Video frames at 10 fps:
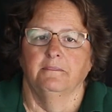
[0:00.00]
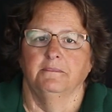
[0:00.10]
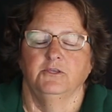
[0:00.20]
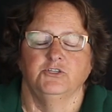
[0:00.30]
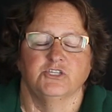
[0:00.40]

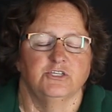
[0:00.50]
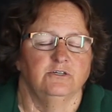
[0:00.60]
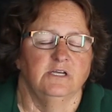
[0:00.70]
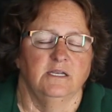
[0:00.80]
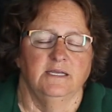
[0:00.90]
you still
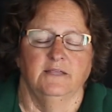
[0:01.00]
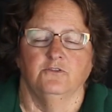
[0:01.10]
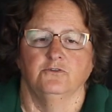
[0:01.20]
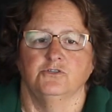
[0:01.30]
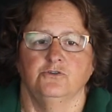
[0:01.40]
got to get
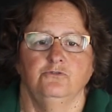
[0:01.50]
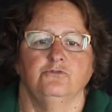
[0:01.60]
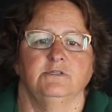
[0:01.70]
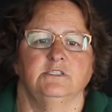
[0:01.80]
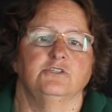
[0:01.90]
those
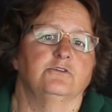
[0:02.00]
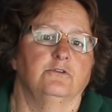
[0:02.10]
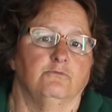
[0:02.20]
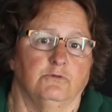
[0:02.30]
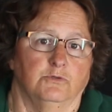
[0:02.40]
nutrients to
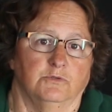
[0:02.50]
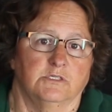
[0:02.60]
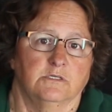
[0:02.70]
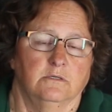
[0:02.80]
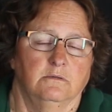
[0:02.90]
the
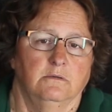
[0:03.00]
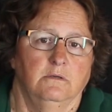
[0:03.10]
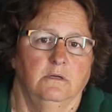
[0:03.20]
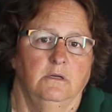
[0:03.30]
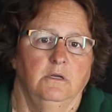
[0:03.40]
roots.
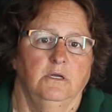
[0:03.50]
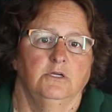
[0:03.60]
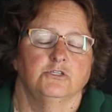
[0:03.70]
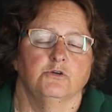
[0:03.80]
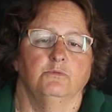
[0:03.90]

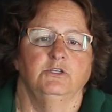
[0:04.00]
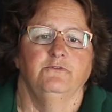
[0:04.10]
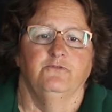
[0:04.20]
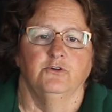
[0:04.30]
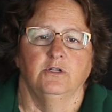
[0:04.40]
So when you
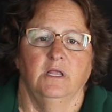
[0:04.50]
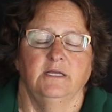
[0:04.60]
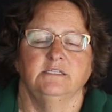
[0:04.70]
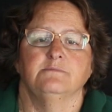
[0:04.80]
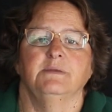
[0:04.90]

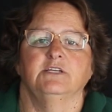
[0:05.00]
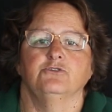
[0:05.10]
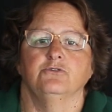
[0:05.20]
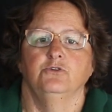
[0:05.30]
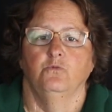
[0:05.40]
fertilize, make
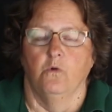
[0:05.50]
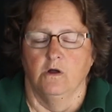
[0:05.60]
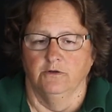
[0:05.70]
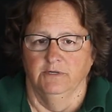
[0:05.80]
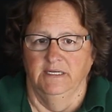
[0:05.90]
sure you
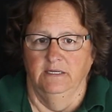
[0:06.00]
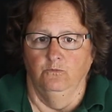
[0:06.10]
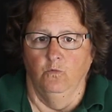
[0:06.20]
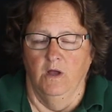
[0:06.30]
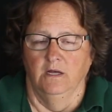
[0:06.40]
water it
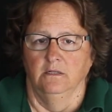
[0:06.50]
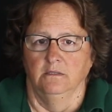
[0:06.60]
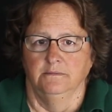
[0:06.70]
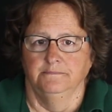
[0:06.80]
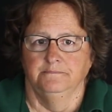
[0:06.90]
in
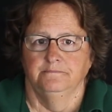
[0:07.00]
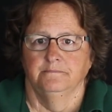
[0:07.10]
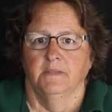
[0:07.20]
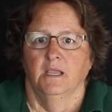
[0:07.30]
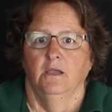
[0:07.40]
well
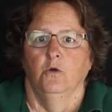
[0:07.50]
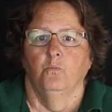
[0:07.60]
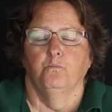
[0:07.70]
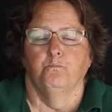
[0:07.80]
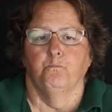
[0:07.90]

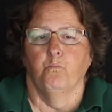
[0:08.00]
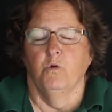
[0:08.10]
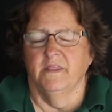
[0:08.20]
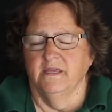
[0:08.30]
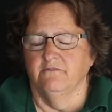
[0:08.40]

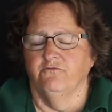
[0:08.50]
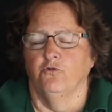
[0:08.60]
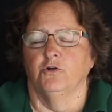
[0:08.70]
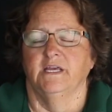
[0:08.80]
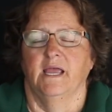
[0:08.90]
within
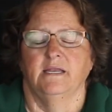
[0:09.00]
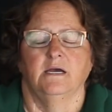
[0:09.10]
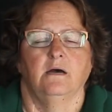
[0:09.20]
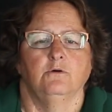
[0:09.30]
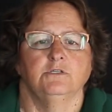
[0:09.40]
48
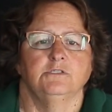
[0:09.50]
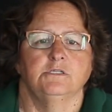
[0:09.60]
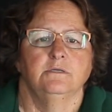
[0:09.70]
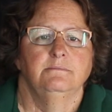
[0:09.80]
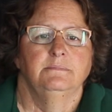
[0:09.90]

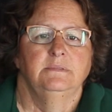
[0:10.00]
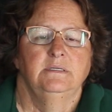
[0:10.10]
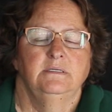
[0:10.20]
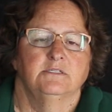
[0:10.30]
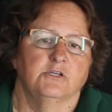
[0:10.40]
hours.
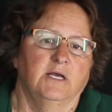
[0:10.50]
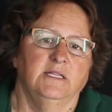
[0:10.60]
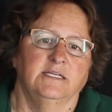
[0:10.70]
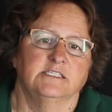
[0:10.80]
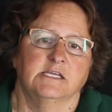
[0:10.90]
So I
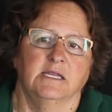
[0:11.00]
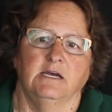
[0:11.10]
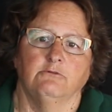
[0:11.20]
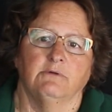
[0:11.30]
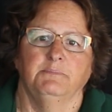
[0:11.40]
like to get
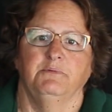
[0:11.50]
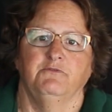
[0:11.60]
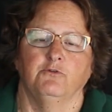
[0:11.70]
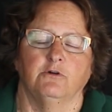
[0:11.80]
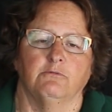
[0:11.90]
out right
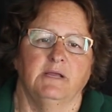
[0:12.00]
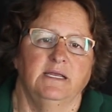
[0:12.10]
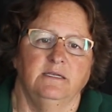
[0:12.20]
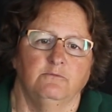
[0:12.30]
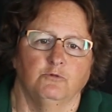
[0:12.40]
before a
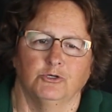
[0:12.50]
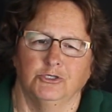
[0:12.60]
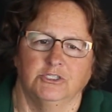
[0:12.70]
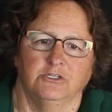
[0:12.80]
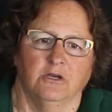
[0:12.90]
rain and we're
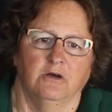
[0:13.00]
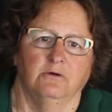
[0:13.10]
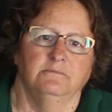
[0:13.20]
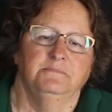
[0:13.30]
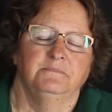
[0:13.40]
good to go.